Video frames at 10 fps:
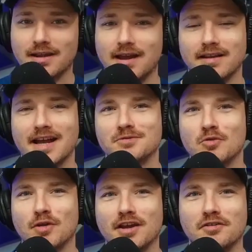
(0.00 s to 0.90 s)
Alan asked me
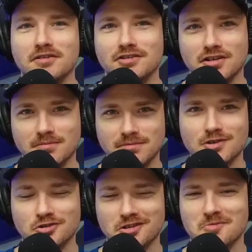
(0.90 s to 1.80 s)
when I go to the gym,
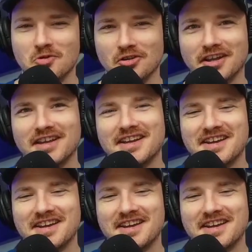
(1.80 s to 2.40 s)
usually in the morning.